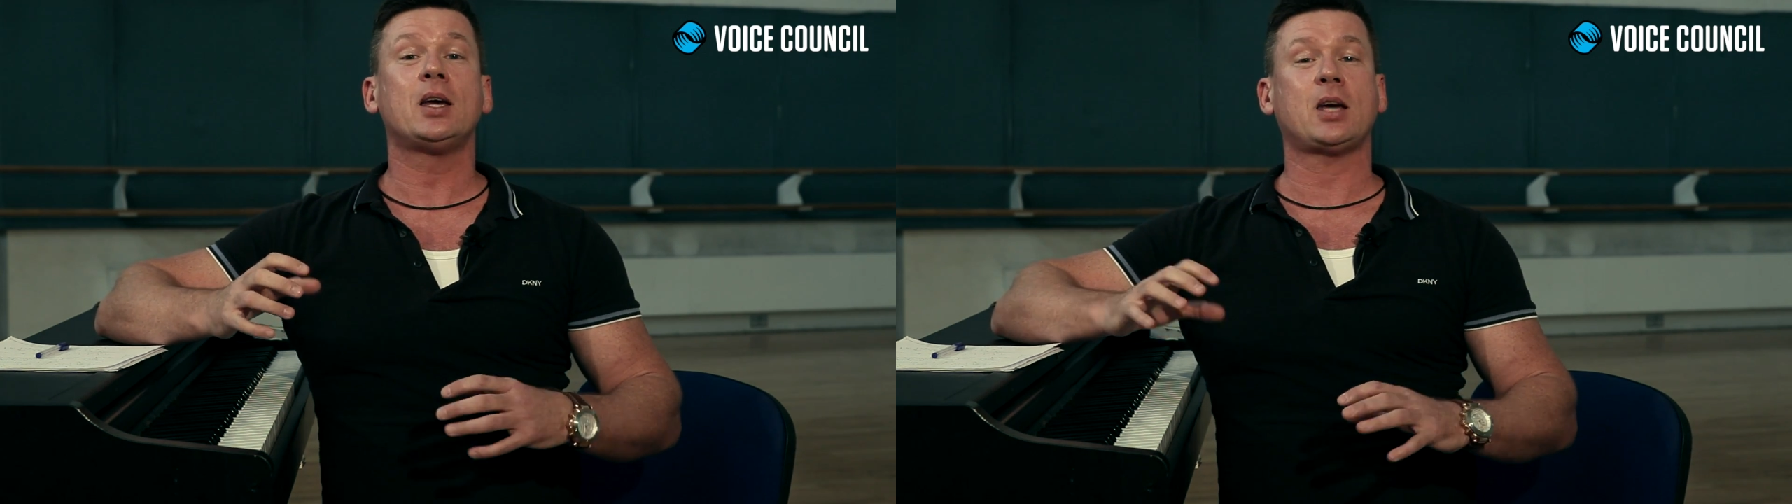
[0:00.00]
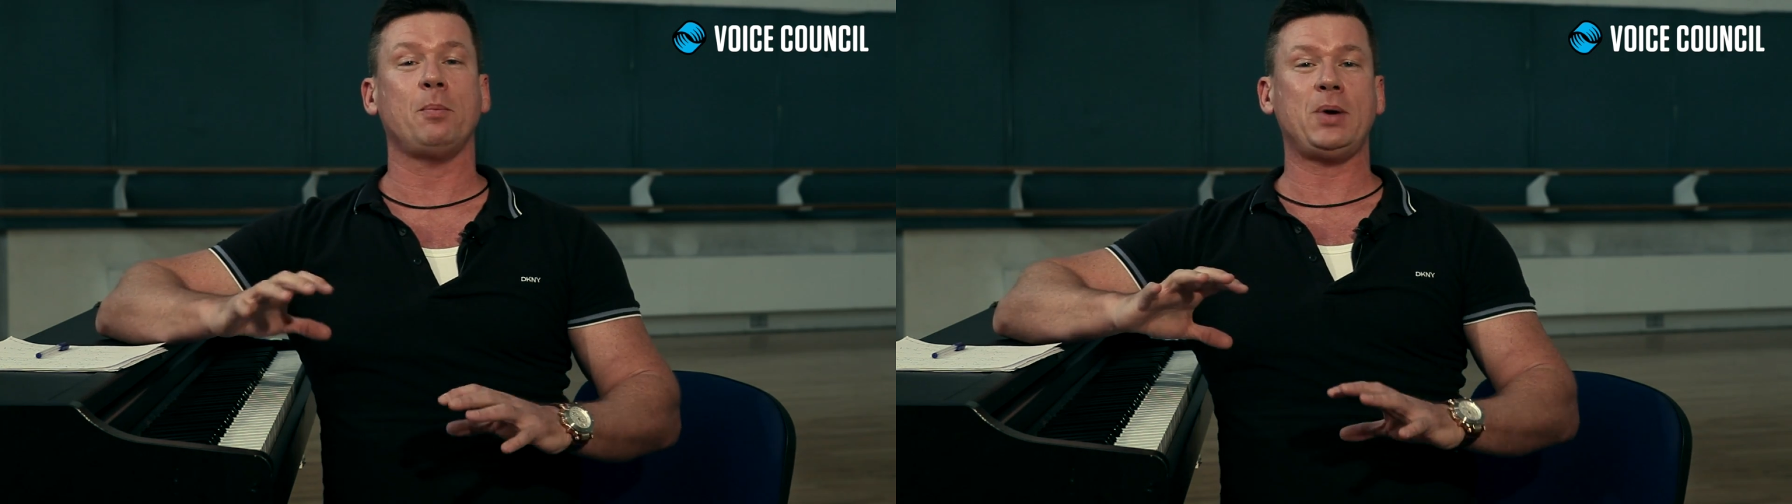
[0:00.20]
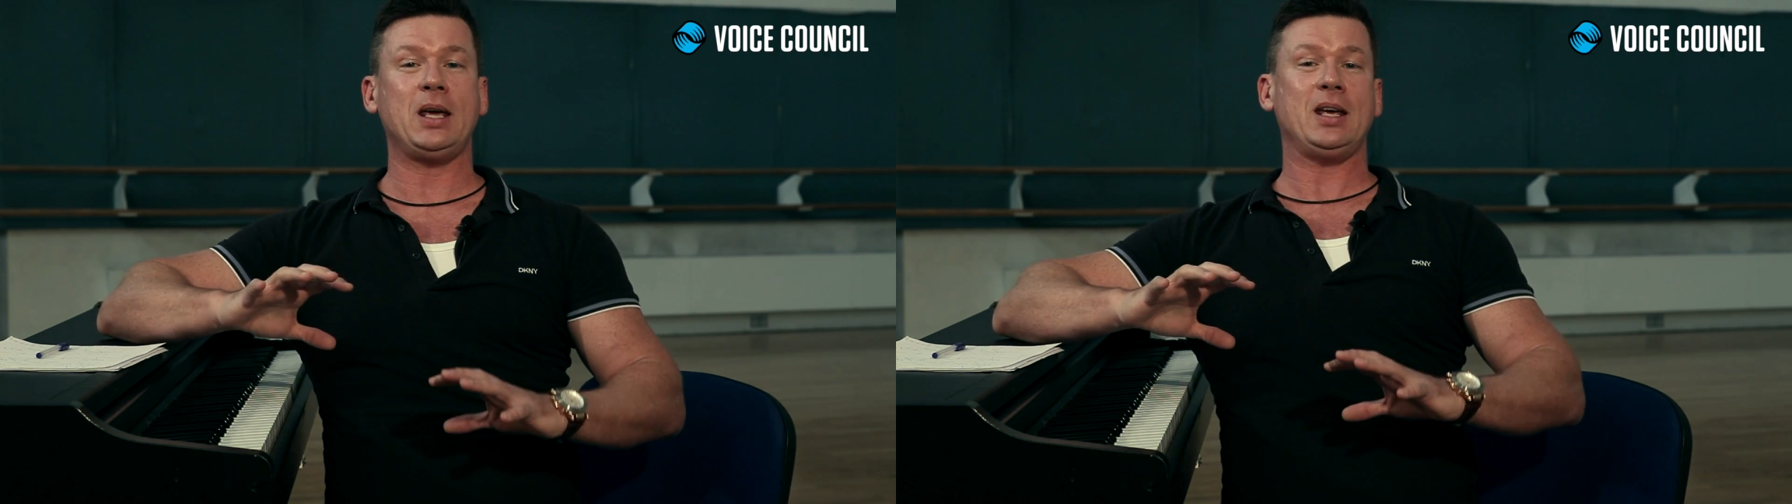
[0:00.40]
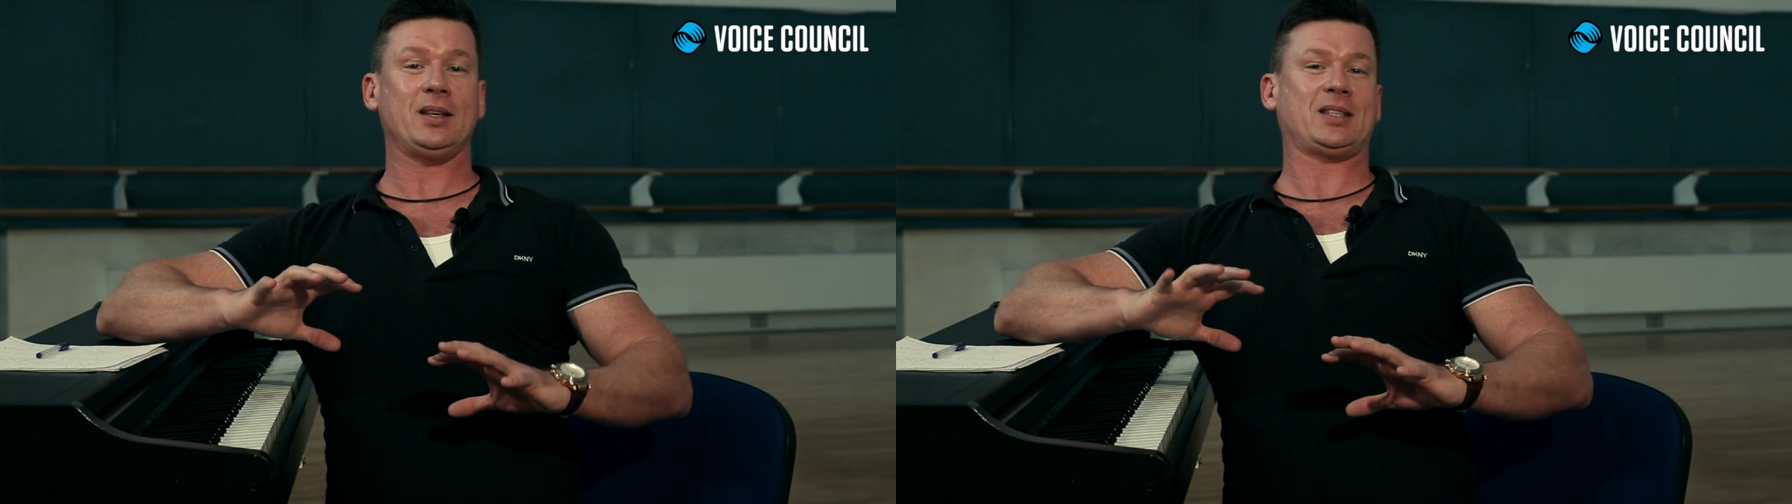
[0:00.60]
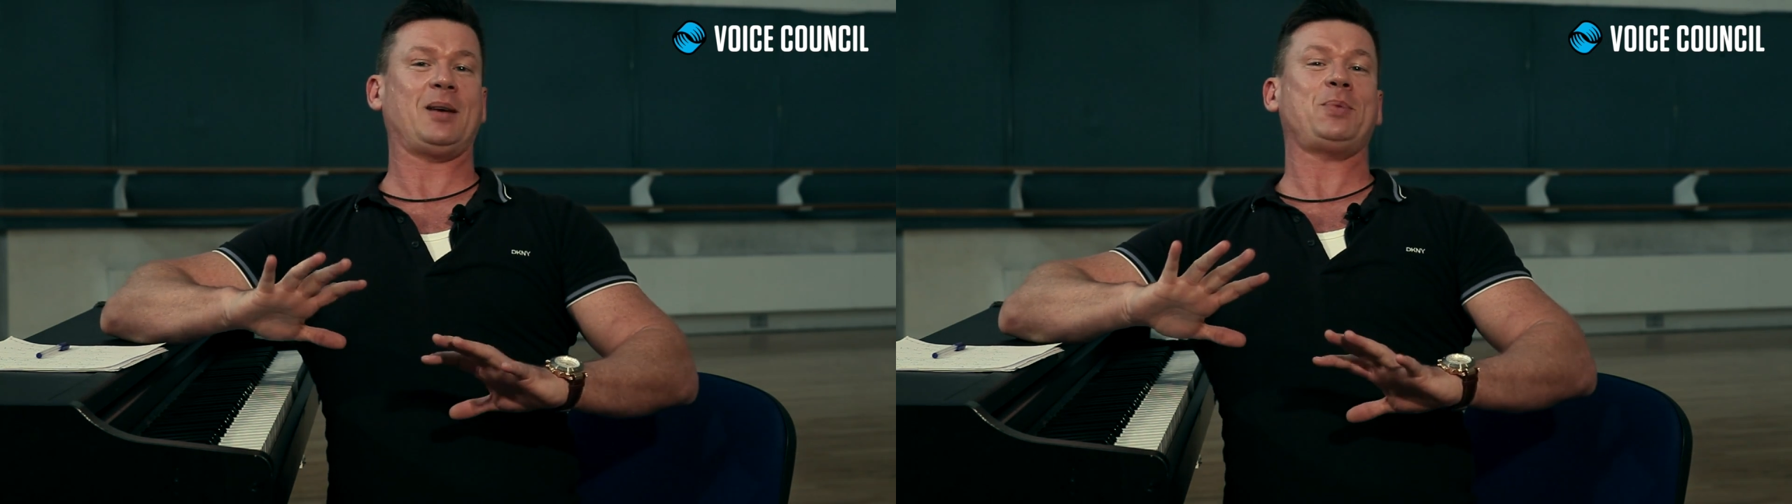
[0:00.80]
can be
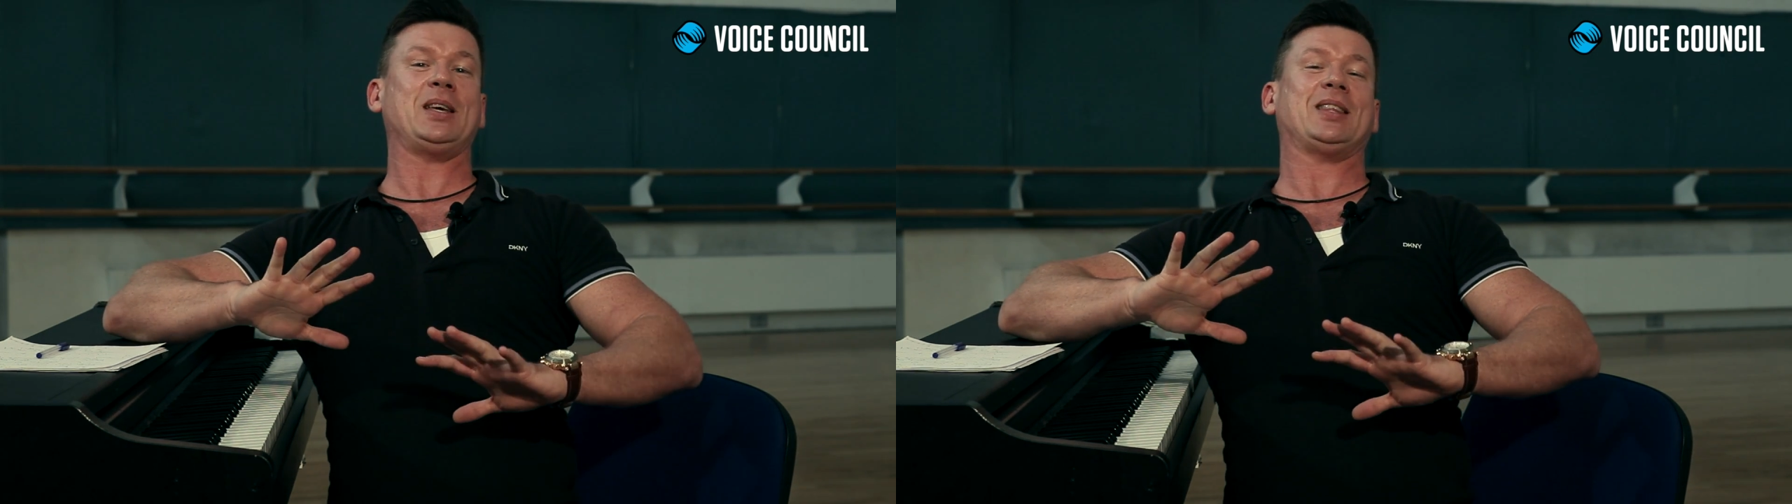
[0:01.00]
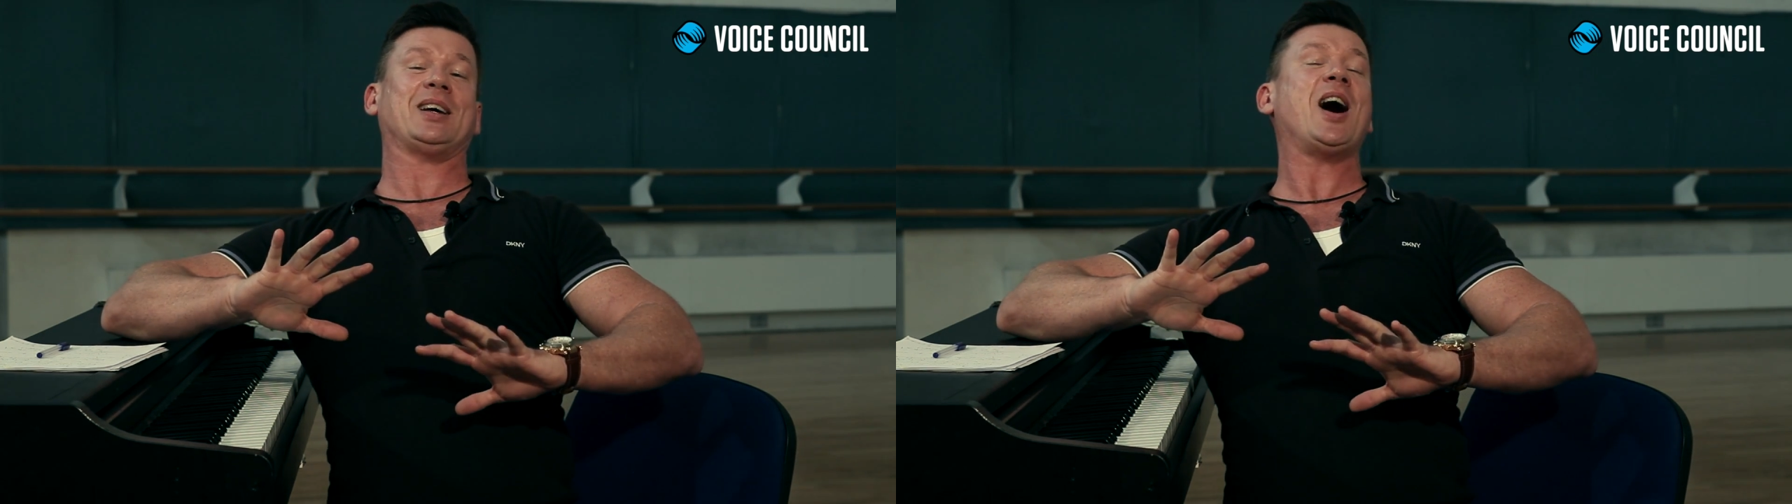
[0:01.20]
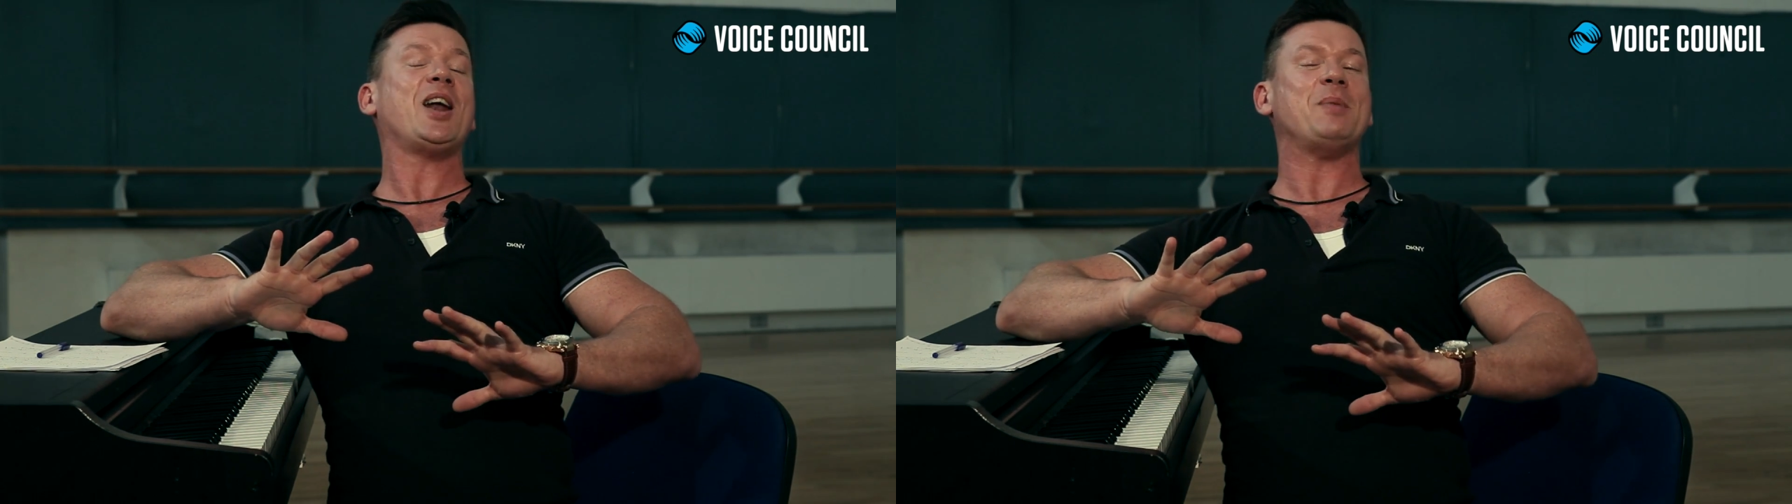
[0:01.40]
something that kind of